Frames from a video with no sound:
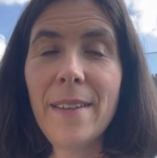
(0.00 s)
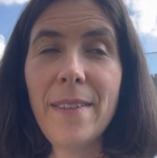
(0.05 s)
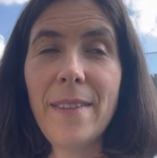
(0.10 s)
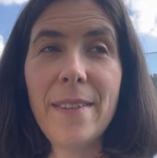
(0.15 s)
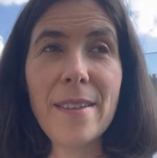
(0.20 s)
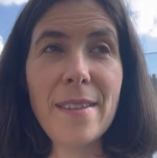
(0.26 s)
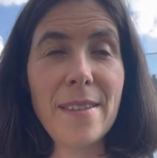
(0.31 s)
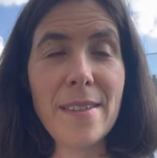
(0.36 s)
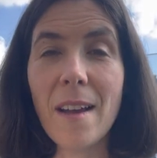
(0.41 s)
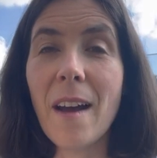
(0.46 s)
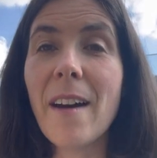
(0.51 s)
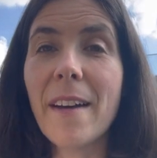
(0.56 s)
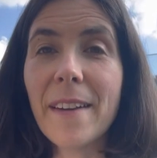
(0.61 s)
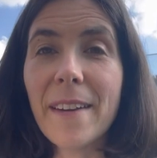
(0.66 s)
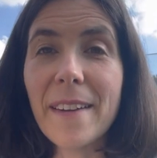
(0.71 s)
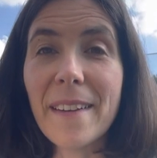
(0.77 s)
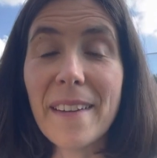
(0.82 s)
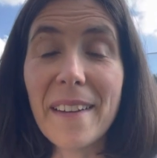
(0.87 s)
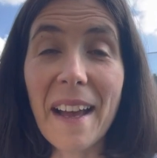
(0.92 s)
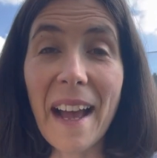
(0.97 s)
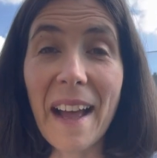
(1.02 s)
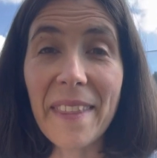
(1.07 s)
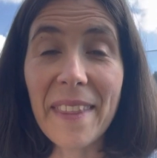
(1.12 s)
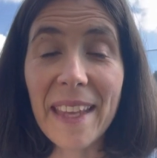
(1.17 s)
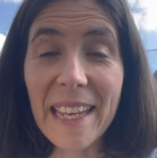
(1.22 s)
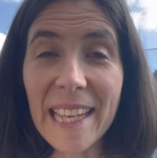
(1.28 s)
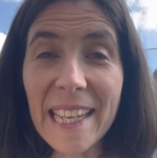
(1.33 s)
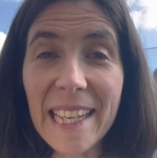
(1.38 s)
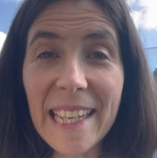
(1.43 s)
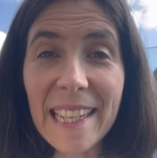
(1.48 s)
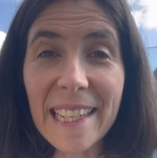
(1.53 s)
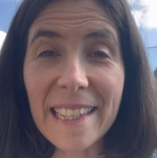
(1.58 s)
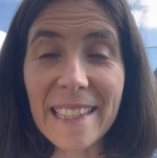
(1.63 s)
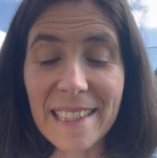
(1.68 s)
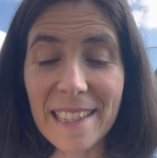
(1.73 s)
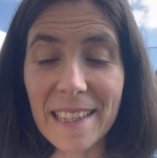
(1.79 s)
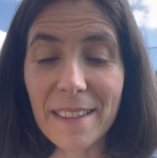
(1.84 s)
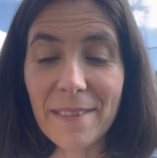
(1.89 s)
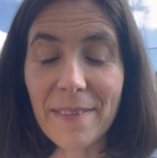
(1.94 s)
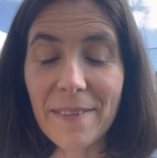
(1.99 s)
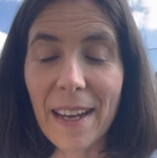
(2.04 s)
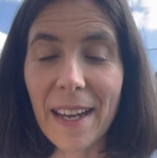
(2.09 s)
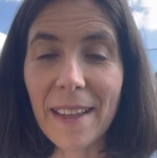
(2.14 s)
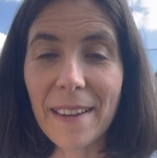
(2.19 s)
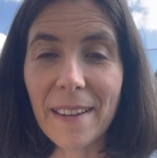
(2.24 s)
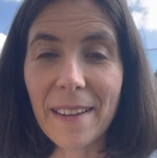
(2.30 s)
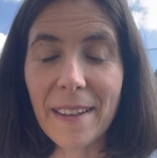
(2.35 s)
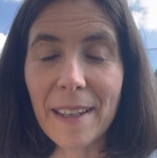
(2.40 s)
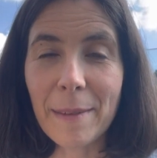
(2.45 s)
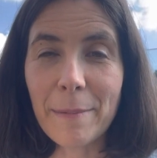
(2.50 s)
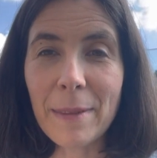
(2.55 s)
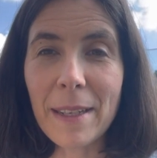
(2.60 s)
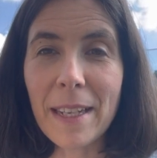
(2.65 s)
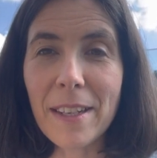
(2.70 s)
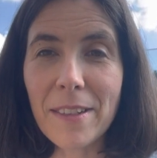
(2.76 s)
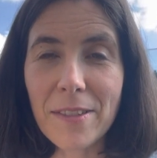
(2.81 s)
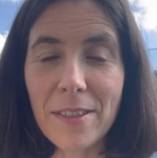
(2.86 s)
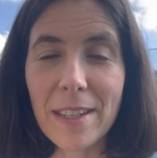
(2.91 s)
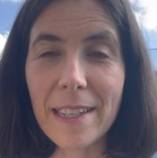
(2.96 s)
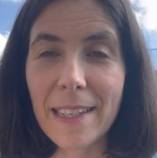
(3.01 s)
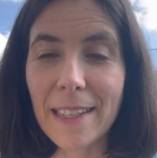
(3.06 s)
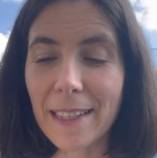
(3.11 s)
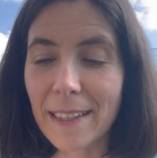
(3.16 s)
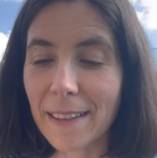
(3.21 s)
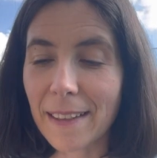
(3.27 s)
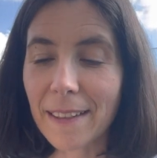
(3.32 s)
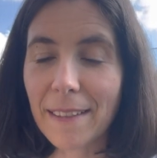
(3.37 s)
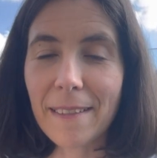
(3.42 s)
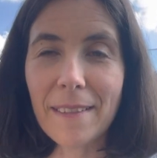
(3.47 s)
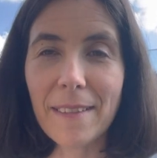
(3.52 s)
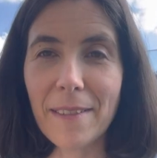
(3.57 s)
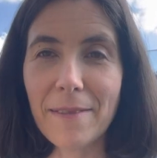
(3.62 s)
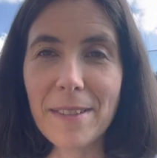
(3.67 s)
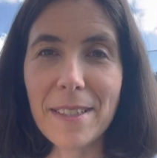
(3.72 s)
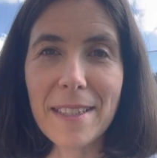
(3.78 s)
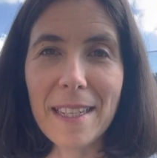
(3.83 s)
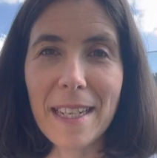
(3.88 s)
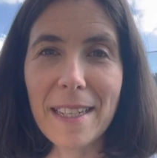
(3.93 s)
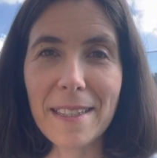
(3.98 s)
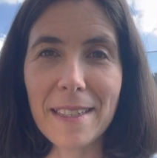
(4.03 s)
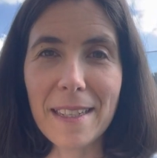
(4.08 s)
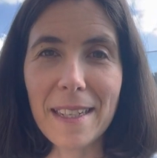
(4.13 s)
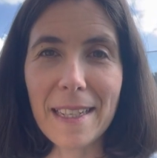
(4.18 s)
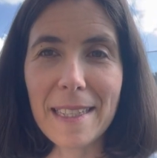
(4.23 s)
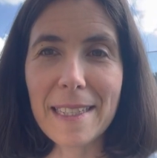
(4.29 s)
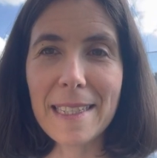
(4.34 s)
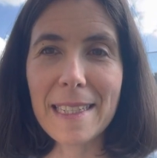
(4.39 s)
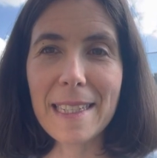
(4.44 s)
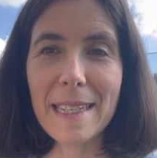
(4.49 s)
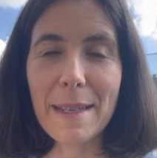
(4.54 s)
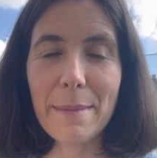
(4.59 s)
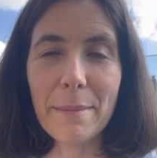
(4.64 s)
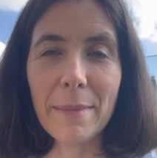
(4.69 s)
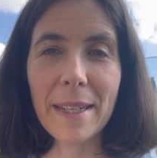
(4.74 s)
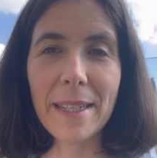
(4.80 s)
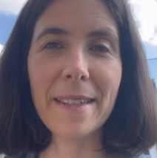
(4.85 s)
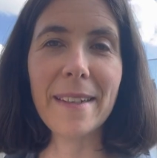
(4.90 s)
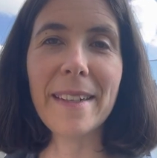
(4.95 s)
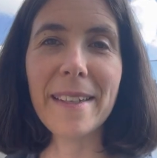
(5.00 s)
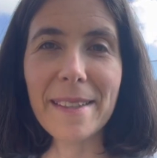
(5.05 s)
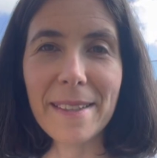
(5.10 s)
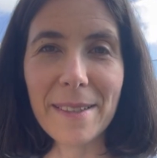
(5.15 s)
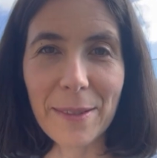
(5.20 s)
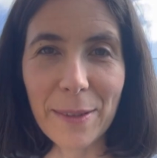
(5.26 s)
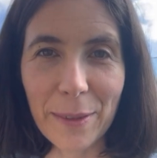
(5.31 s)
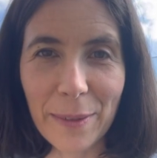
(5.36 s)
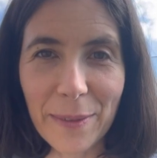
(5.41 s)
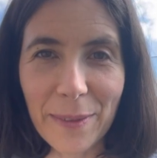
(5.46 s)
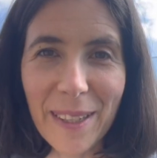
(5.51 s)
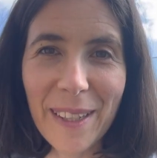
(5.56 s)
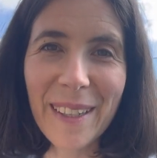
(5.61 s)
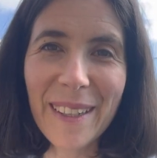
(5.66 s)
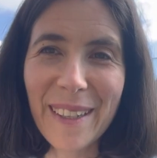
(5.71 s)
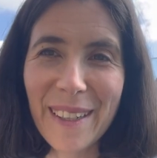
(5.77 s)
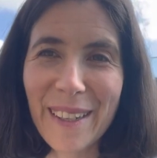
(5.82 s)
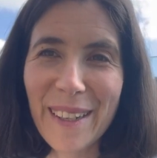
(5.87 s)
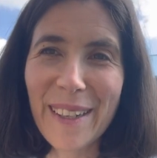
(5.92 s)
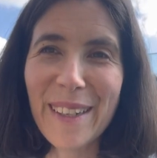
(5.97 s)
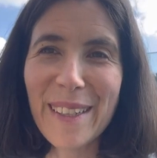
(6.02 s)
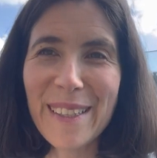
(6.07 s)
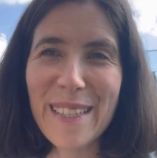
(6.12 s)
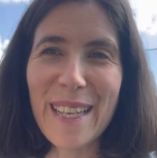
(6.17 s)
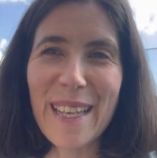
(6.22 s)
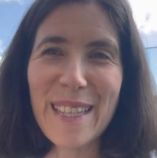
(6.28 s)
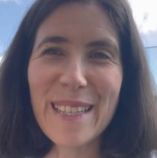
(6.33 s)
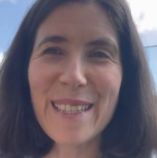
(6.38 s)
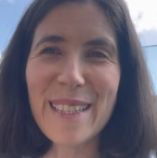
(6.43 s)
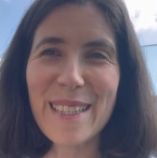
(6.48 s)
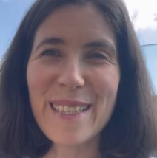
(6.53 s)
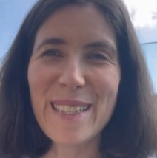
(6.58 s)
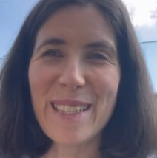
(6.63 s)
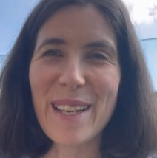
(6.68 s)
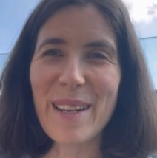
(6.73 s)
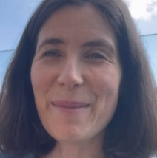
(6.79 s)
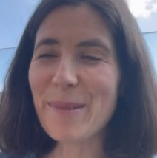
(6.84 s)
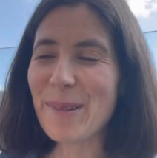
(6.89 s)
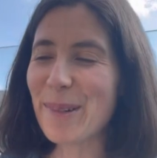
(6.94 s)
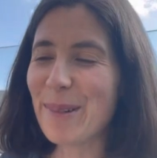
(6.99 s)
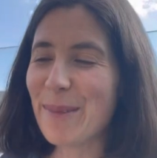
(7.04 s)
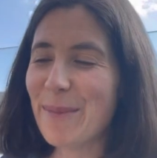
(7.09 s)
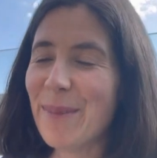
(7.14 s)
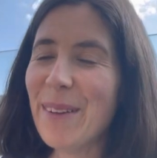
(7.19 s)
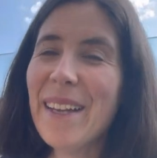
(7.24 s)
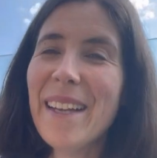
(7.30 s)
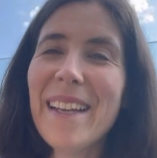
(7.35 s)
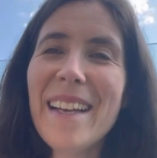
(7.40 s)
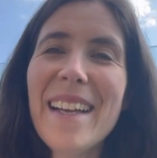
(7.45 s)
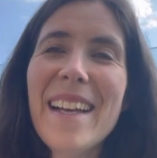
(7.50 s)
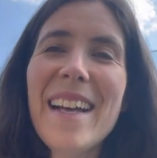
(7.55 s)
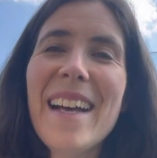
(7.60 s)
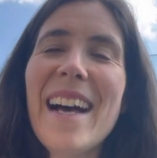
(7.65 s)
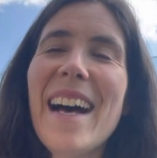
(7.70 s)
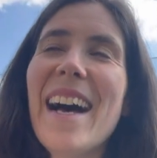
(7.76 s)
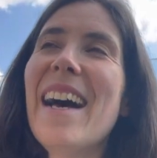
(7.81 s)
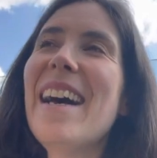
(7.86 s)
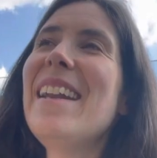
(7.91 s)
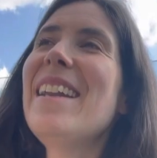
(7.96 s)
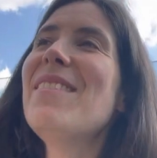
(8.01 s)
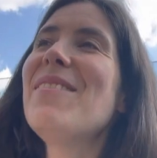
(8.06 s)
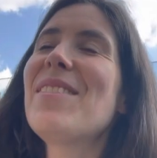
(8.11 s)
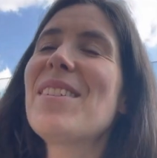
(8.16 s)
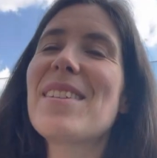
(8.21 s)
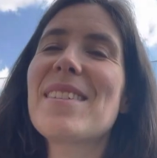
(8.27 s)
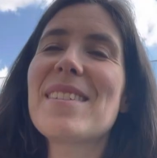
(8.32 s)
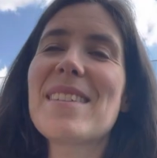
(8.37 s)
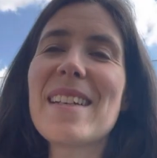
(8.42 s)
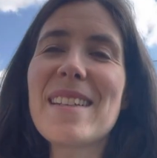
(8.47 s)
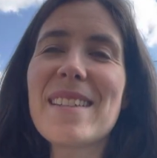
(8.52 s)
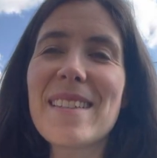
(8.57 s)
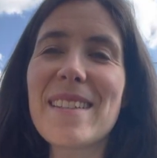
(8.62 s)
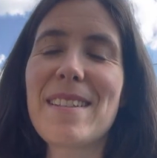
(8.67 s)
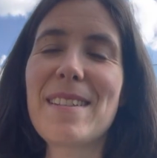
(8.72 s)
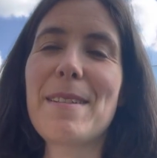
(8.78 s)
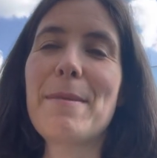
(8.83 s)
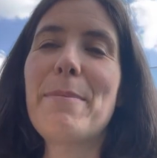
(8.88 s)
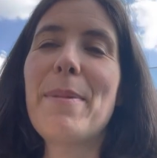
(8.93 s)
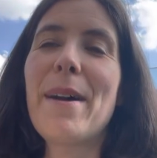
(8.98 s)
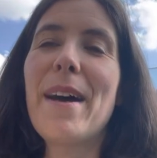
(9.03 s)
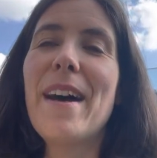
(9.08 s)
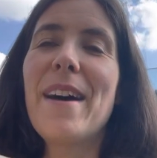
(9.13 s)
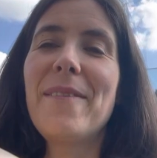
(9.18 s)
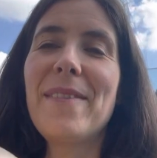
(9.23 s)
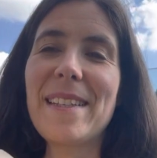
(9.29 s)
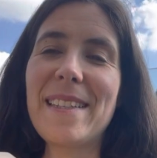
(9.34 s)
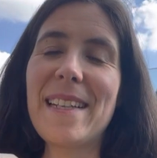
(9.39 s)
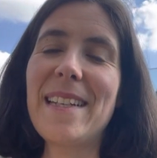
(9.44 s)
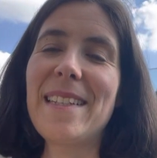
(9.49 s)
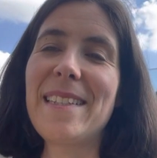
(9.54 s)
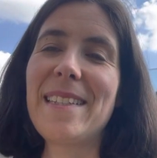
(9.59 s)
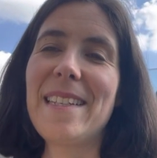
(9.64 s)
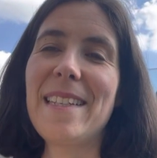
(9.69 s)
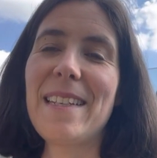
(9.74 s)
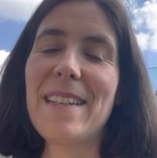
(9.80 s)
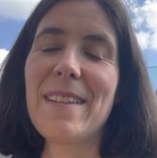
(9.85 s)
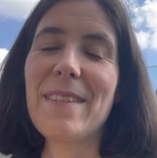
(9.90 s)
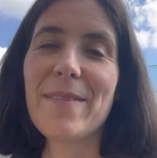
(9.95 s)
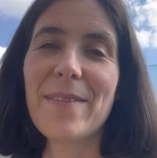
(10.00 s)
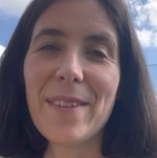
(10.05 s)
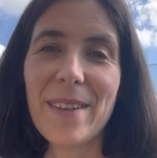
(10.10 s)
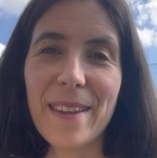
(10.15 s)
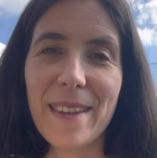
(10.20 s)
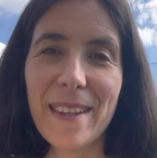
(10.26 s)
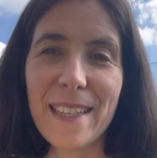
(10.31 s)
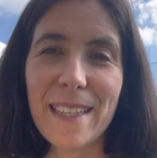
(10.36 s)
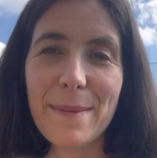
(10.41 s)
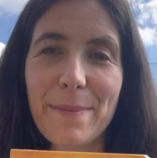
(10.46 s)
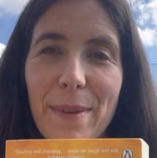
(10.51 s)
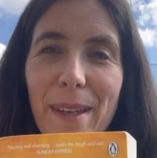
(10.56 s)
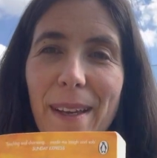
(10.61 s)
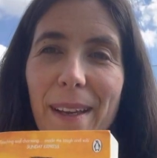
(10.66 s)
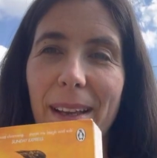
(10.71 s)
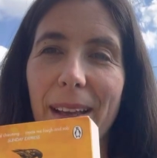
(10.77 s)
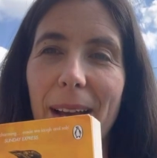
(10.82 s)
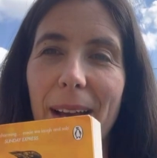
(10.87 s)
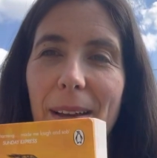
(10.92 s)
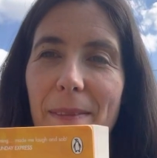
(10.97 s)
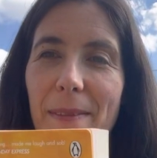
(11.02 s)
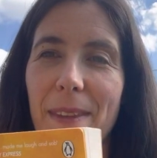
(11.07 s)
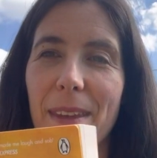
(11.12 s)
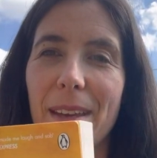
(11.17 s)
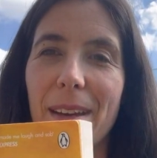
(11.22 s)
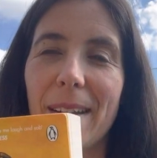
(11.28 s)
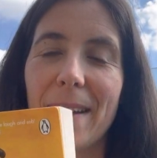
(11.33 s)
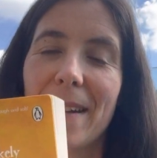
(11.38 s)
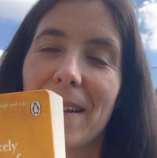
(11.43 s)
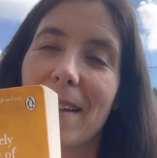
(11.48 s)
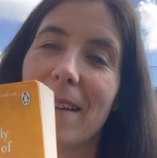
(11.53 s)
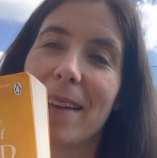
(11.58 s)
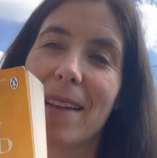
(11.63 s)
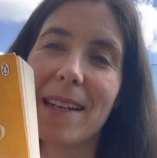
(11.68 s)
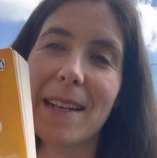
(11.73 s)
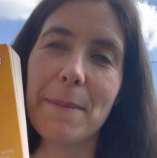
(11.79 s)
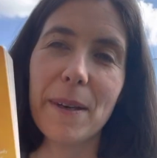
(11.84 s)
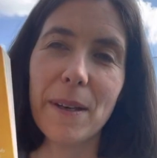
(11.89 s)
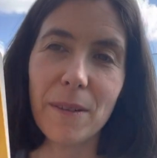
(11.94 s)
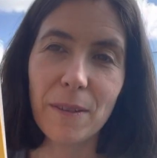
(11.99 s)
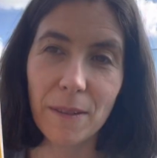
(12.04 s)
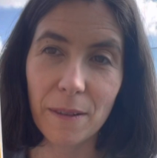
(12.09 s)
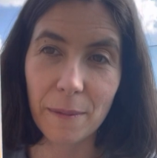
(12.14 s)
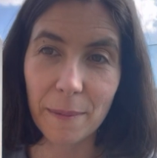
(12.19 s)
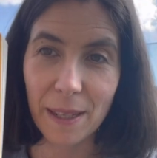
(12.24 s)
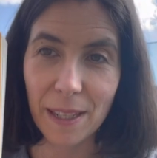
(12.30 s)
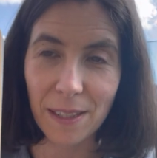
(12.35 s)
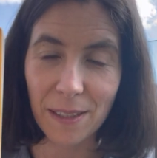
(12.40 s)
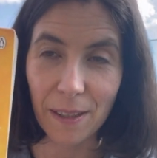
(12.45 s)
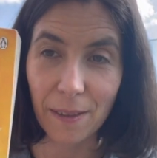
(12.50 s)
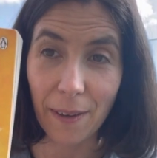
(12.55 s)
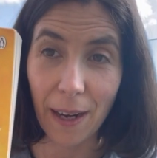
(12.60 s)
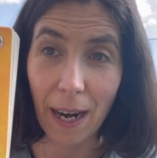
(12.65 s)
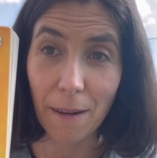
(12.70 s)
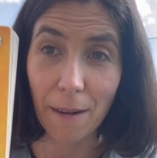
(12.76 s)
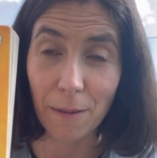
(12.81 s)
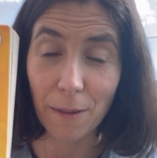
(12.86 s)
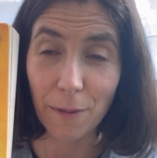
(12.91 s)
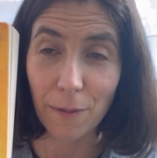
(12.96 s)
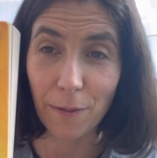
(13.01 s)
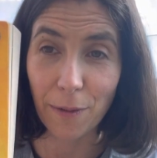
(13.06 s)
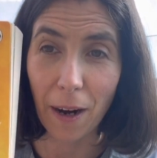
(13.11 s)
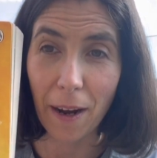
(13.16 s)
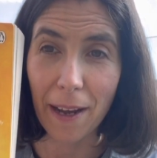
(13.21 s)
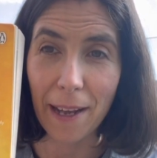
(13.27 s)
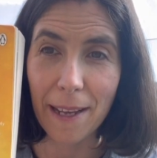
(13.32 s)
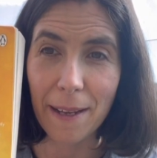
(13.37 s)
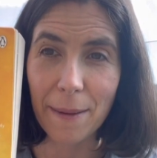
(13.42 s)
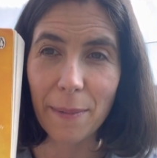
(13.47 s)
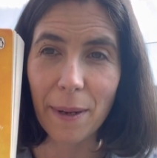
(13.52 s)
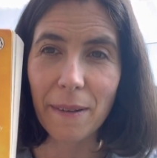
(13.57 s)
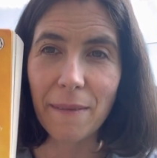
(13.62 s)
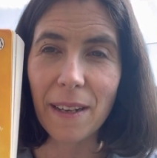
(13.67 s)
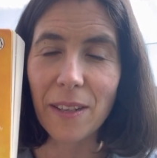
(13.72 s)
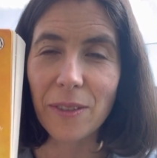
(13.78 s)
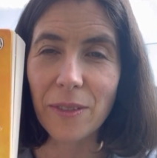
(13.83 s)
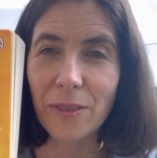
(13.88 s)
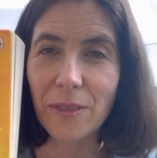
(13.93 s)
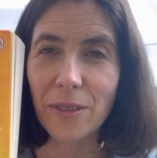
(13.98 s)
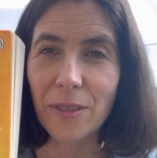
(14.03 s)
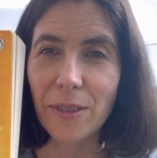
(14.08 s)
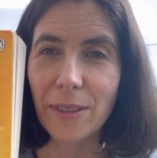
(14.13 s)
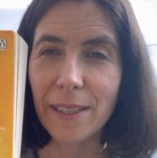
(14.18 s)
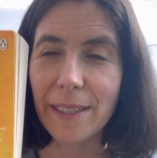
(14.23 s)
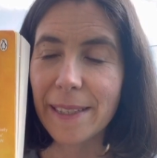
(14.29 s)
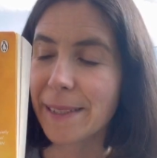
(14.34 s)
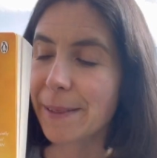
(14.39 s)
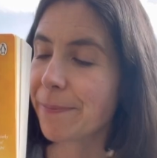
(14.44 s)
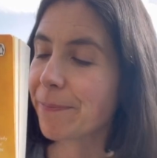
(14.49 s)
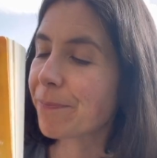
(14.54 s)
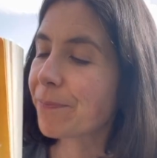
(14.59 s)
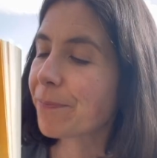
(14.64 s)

the sun and the heat and the fact that I'm literally, I've just had to like slip my tights off because it's so warm. And it feels like such a perfect setting for this book, The Unlikely Pilgrimage of Harold Fry by Rachel Joyce,